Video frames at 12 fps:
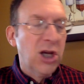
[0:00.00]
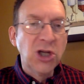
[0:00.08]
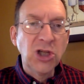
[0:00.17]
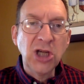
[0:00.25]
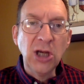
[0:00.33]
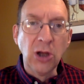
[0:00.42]

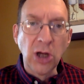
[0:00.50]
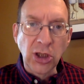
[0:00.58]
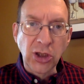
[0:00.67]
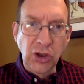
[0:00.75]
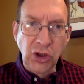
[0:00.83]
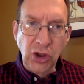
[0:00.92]
She
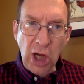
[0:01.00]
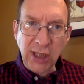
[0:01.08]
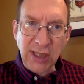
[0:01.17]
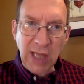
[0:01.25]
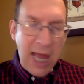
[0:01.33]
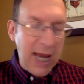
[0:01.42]
looks
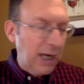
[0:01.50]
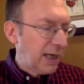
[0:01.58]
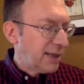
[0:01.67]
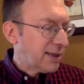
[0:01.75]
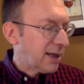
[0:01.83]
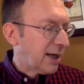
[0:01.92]
just like
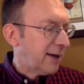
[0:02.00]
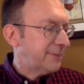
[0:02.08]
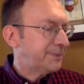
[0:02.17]
Lissa."